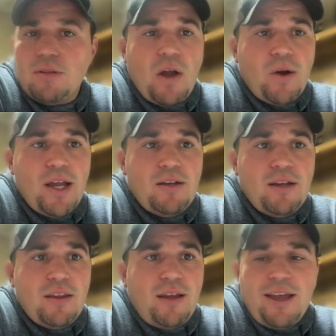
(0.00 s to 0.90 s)
All right,
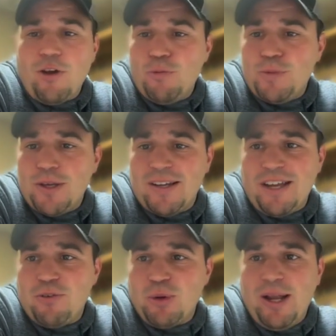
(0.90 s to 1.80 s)
I hope you guys
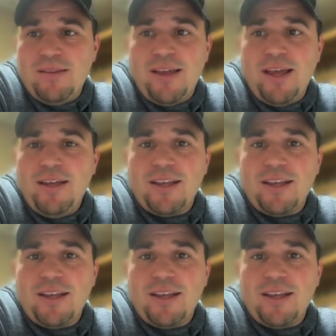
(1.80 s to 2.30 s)
have a great day,